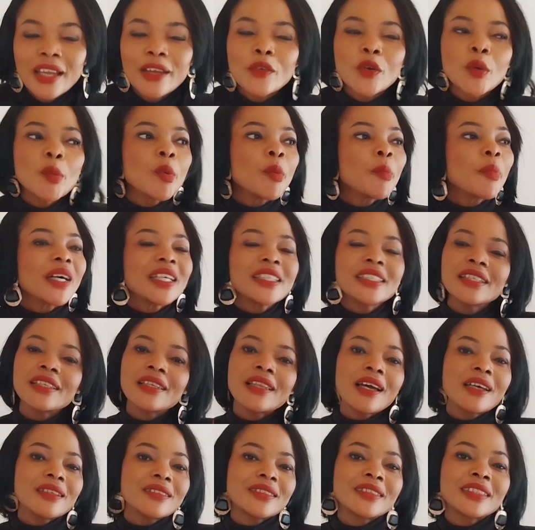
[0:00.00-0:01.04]
Remember the
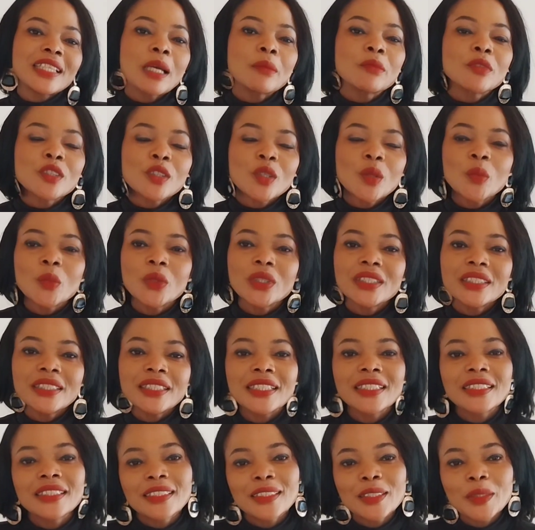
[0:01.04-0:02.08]
last time someone
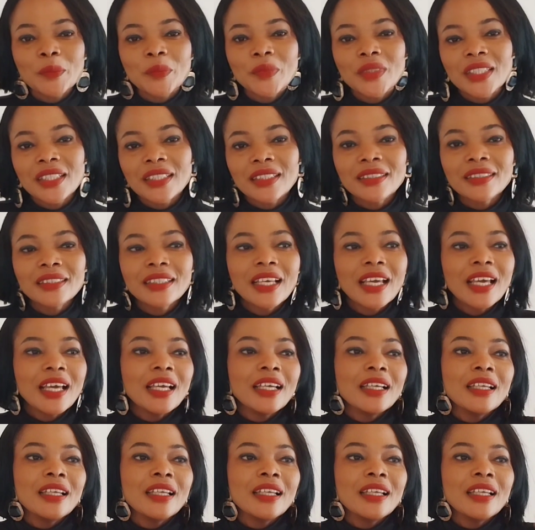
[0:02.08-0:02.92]
did something,